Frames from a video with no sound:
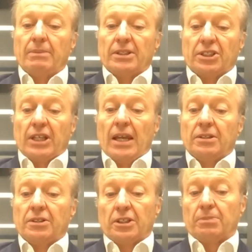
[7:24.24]

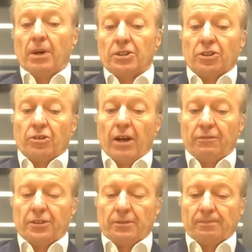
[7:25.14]
standard exposure
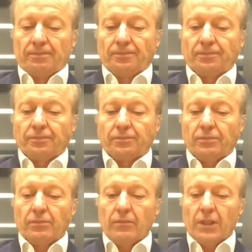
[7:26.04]
drafts.
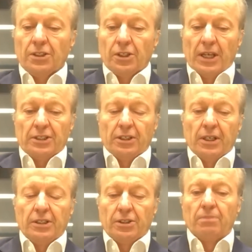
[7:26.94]
So that's
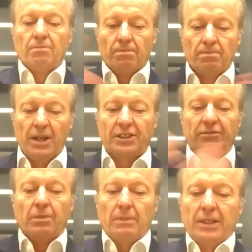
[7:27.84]

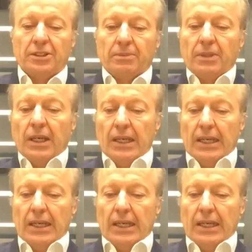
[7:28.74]
massive momentum.